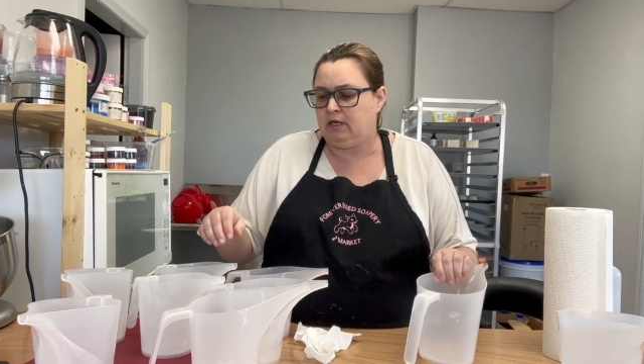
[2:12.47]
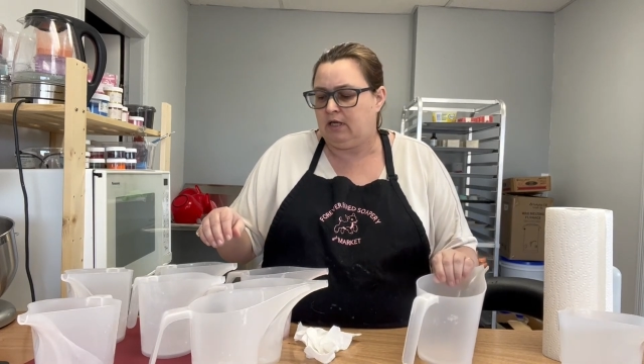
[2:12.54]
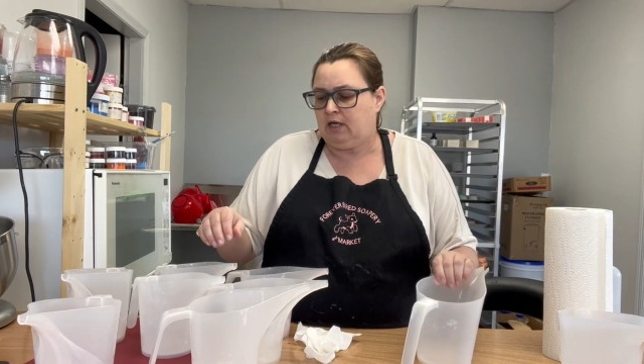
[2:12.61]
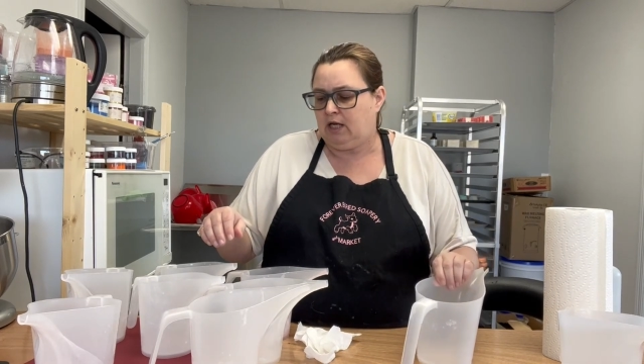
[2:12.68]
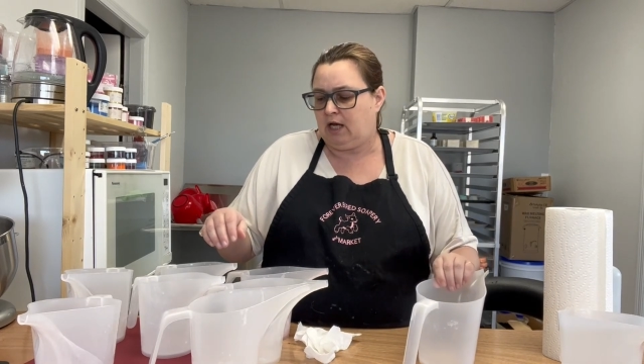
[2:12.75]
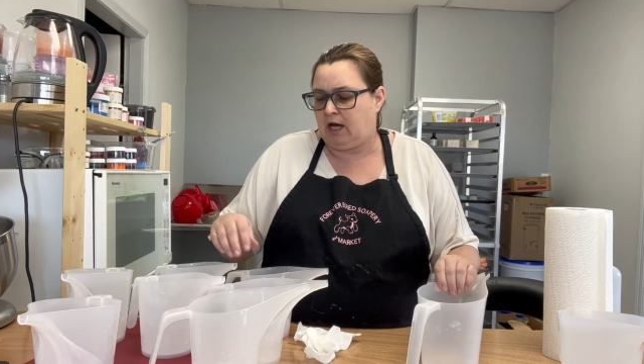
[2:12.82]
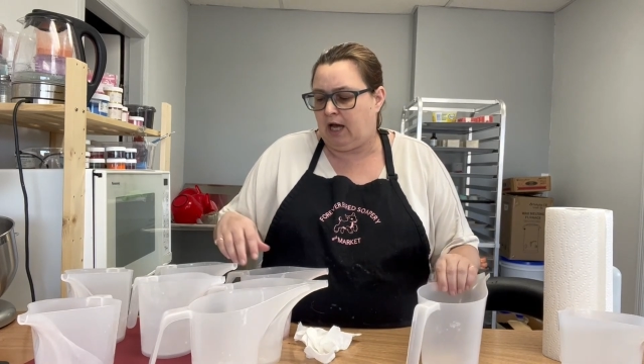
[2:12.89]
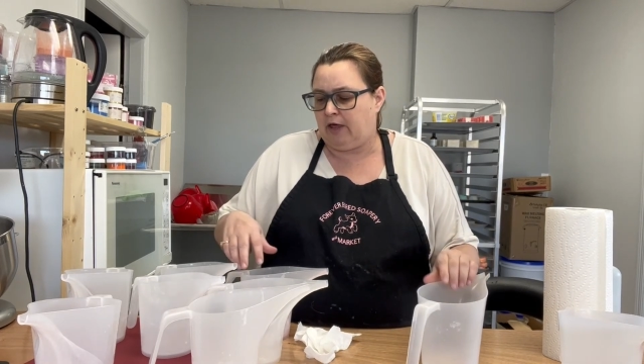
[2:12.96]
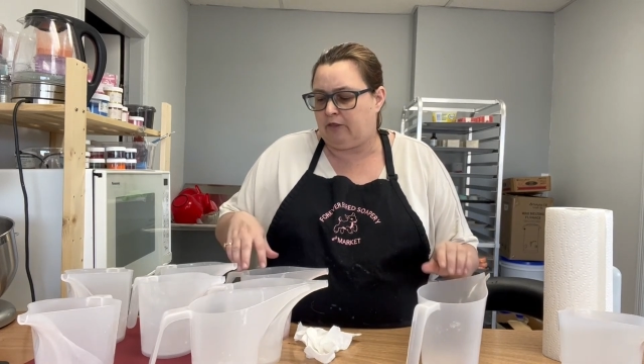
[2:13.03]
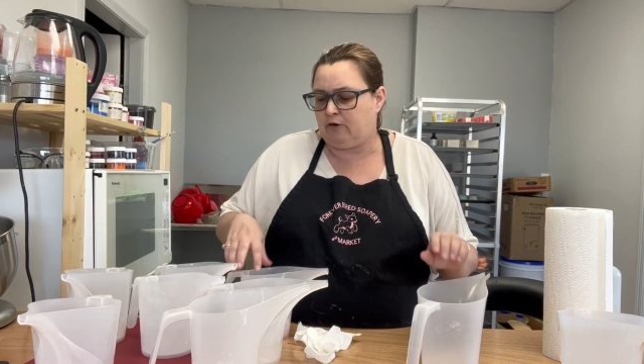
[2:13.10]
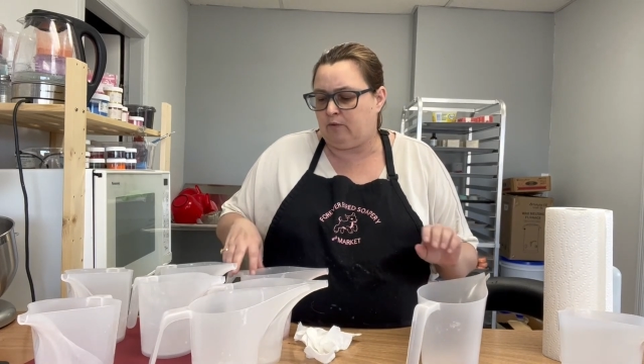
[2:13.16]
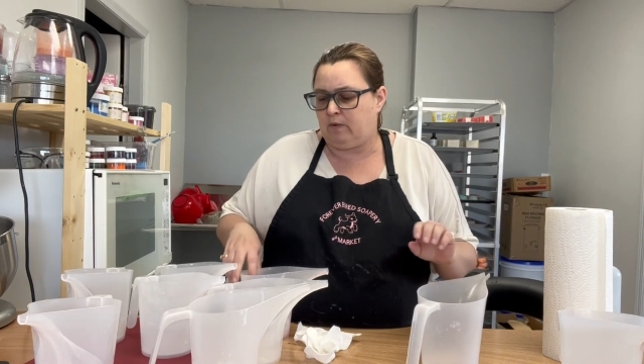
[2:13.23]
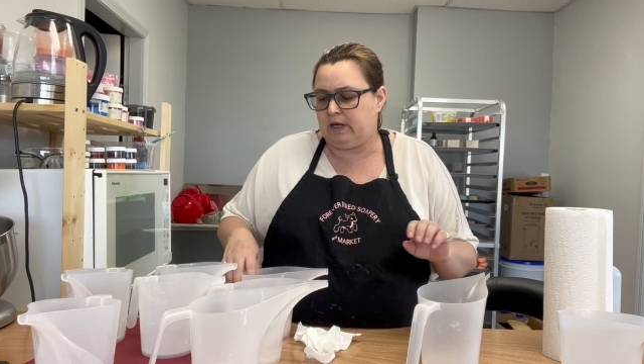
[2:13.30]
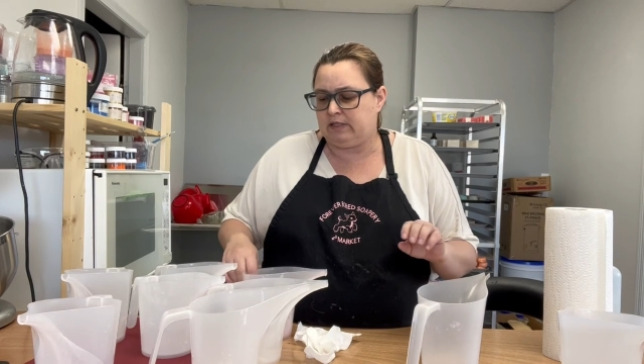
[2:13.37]

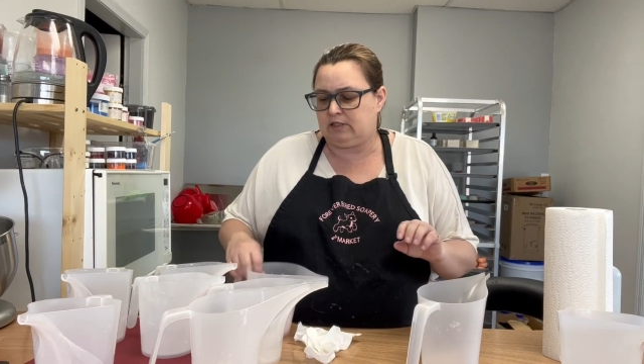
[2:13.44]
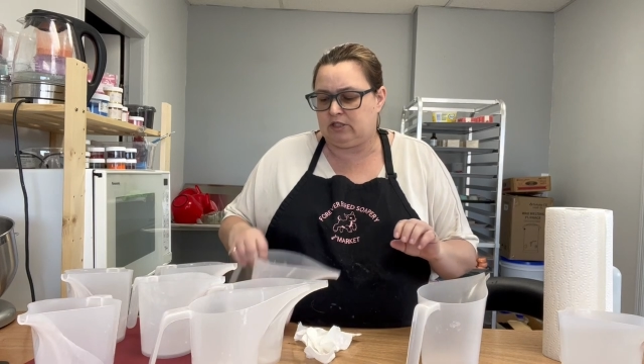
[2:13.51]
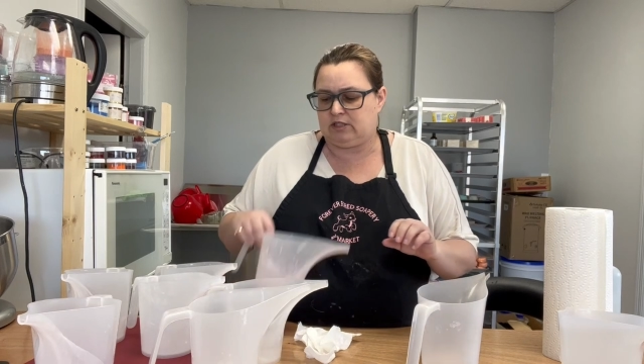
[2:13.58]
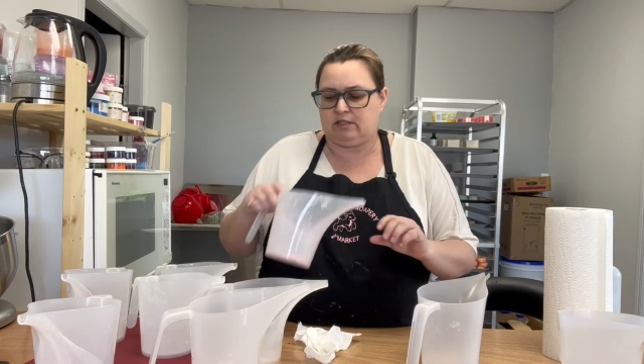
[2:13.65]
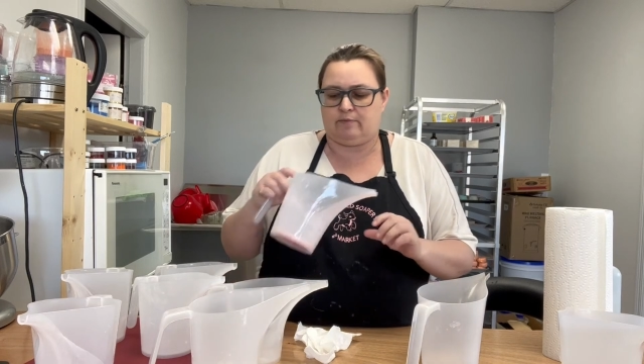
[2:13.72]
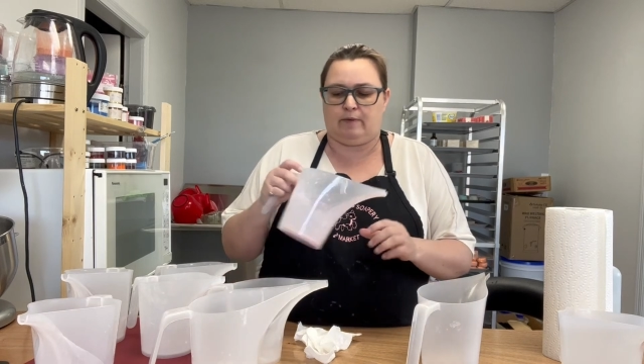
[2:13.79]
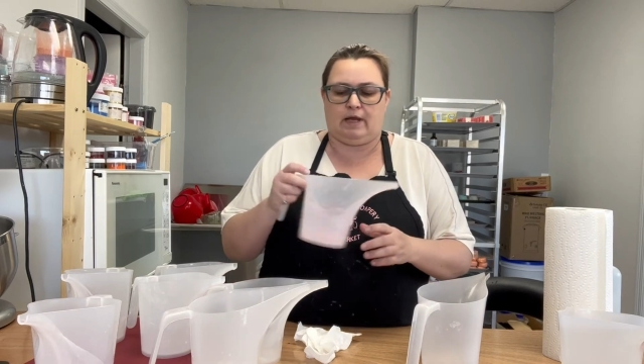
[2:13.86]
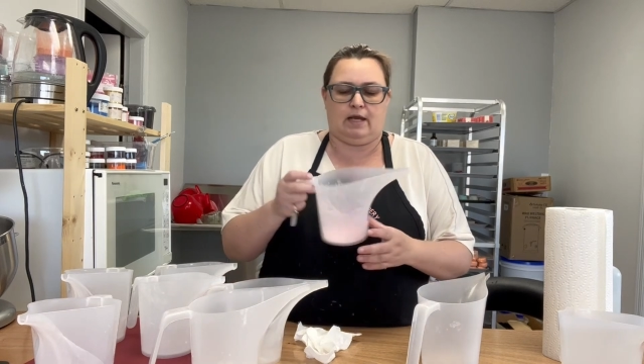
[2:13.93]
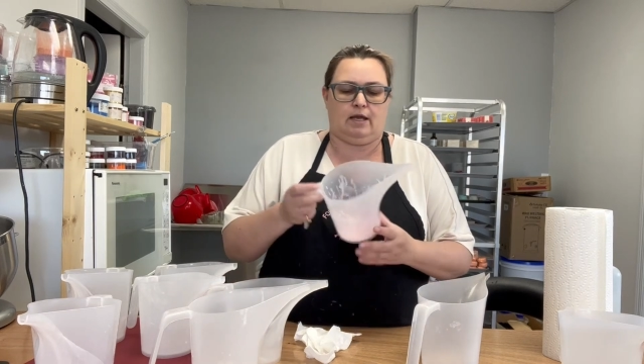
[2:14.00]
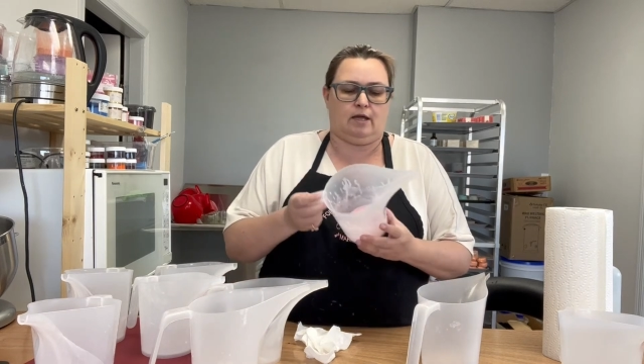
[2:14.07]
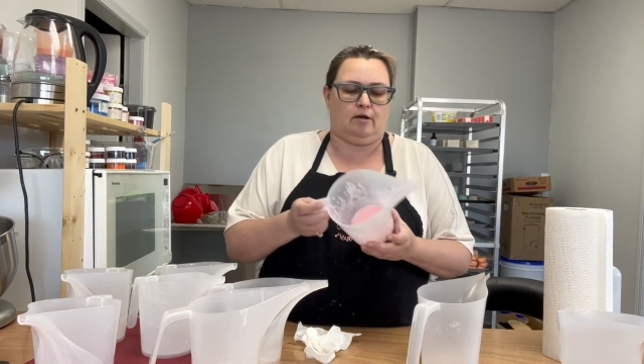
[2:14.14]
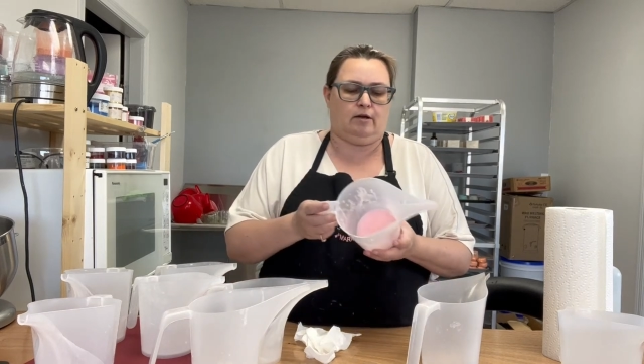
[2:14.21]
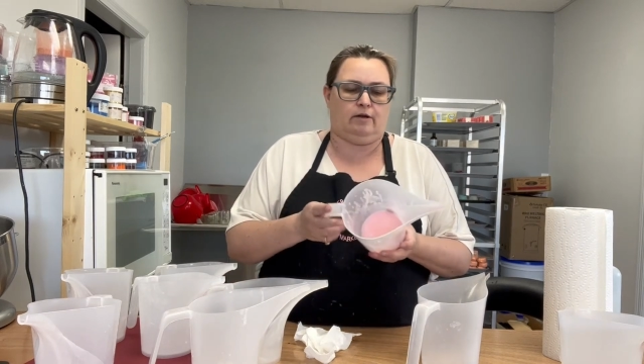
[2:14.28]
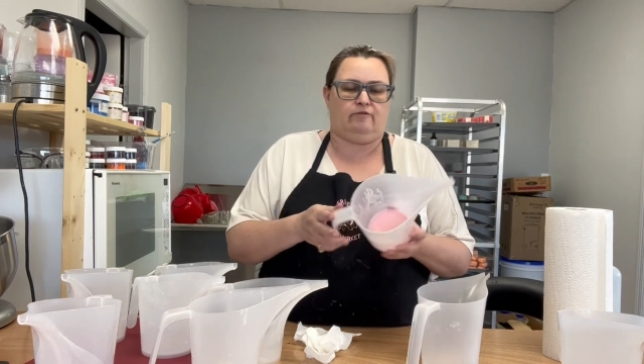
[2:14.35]
Other ones, just
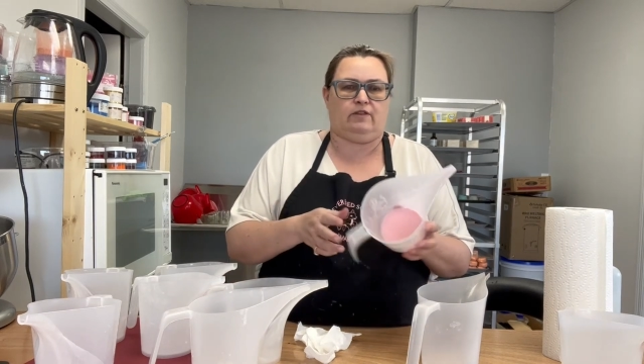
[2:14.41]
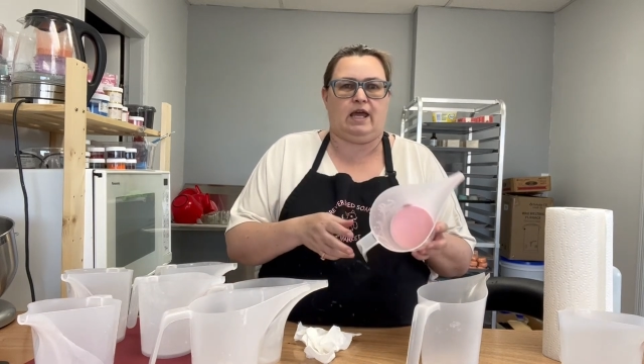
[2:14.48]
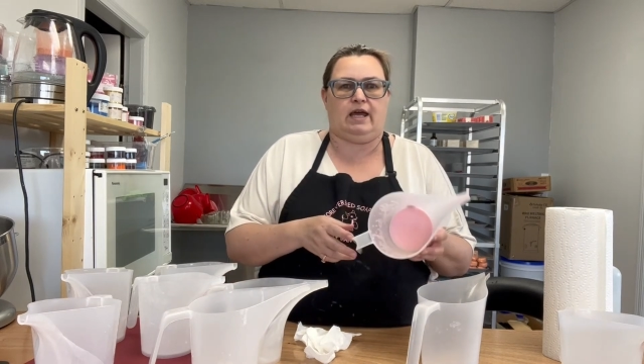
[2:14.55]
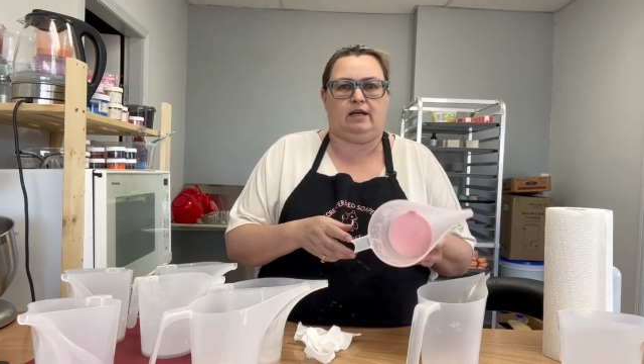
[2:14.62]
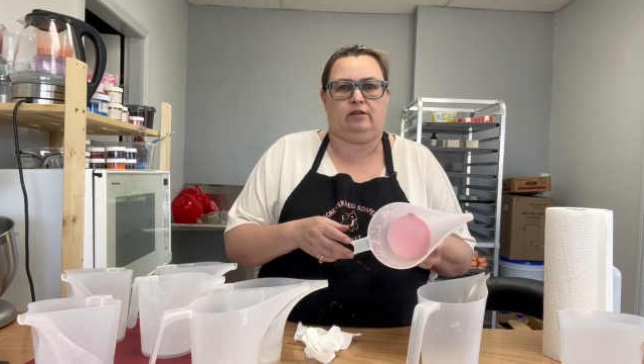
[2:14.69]
depending on if they had